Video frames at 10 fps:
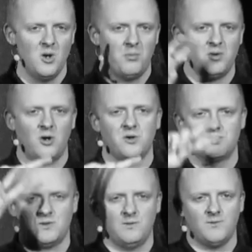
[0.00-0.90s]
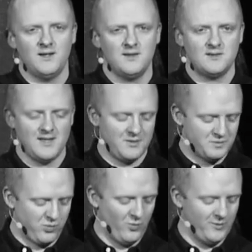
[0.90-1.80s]
but also, and write this down as
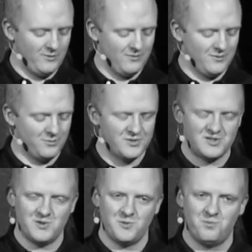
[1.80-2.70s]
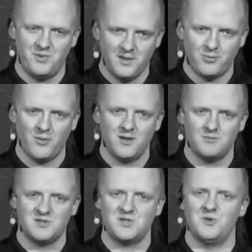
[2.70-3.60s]
point number two, big point
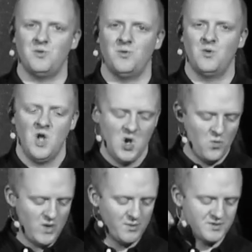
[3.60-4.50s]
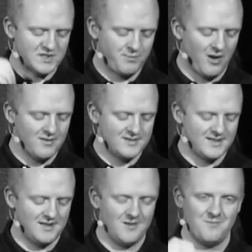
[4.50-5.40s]
number two, we respond
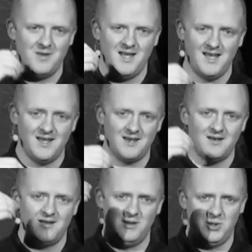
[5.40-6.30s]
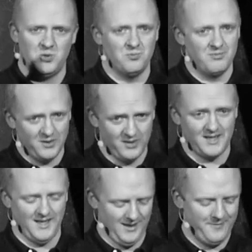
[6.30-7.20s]
to him in
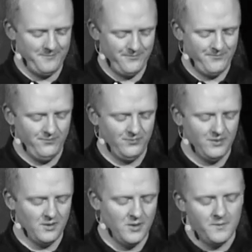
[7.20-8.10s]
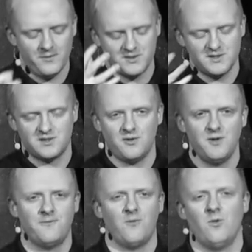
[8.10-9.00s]
humility. Verses
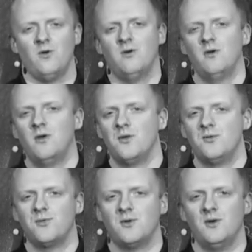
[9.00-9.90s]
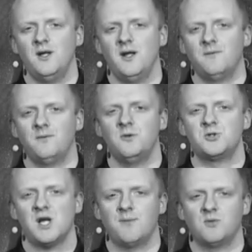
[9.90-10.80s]
34 through 38 of Luke
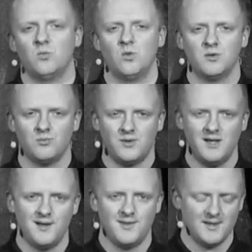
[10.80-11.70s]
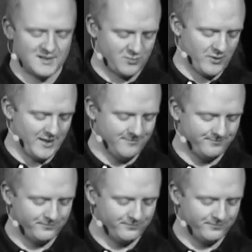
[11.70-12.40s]
chapter 1 read in this way